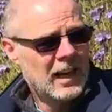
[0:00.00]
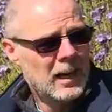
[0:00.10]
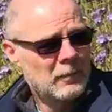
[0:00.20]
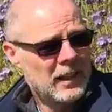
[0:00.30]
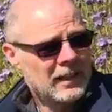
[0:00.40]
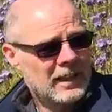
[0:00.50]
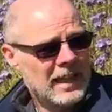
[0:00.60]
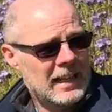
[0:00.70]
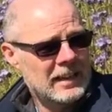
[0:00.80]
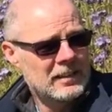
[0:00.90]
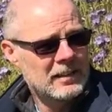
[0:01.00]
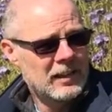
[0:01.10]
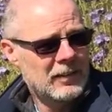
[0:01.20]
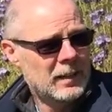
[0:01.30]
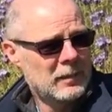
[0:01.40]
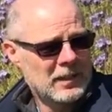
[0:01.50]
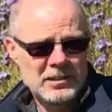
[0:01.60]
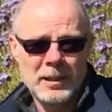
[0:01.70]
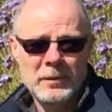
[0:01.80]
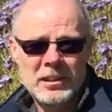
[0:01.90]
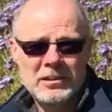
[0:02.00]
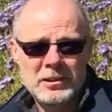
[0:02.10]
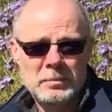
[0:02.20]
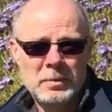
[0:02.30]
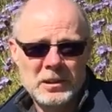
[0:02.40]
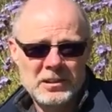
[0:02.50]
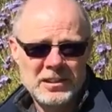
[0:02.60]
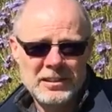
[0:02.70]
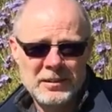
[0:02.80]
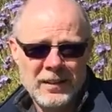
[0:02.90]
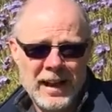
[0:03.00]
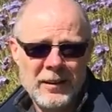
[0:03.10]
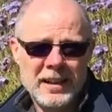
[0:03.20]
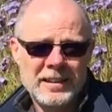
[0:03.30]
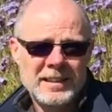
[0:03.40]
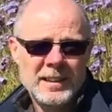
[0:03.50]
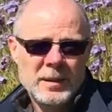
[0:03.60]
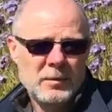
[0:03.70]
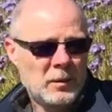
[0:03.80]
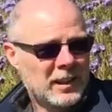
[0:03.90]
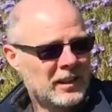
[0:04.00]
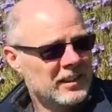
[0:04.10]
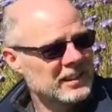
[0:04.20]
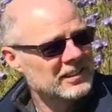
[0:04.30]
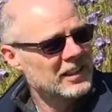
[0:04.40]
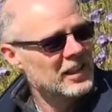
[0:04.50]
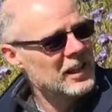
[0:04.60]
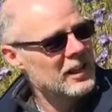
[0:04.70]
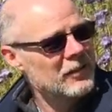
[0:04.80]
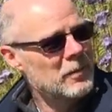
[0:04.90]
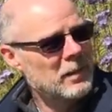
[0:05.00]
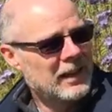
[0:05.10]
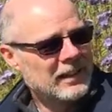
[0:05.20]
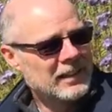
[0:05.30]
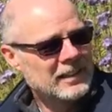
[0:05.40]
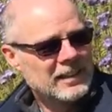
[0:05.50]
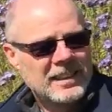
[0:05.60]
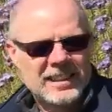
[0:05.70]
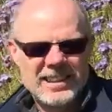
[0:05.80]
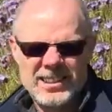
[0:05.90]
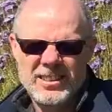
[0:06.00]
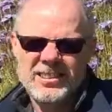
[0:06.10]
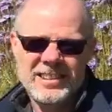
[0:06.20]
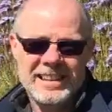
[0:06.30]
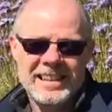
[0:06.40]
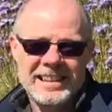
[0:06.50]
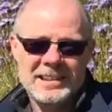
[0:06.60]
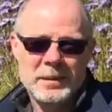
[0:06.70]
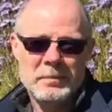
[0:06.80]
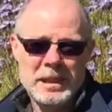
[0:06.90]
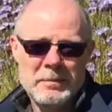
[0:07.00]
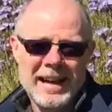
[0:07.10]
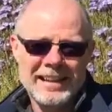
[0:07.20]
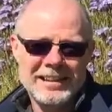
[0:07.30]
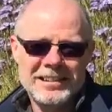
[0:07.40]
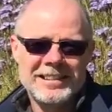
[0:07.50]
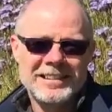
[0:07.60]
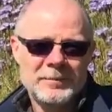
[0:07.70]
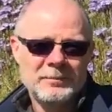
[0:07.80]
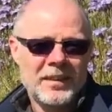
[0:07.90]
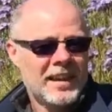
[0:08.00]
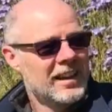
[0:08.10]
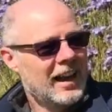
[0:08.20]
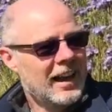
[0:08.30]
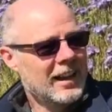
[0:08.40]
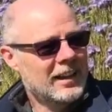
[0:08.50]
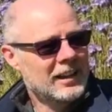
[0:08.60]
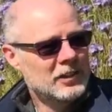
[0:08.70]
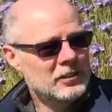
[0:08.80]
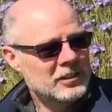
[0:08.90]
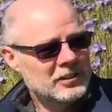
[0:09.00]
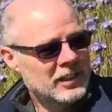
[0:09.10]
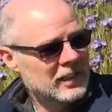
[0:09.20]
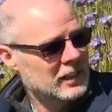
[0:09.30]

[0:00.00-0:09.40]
Um, and then around about this time of year, it just bursts into flower. But one of the things I love about it is it really is a bee magnet. Uh, and as you can see,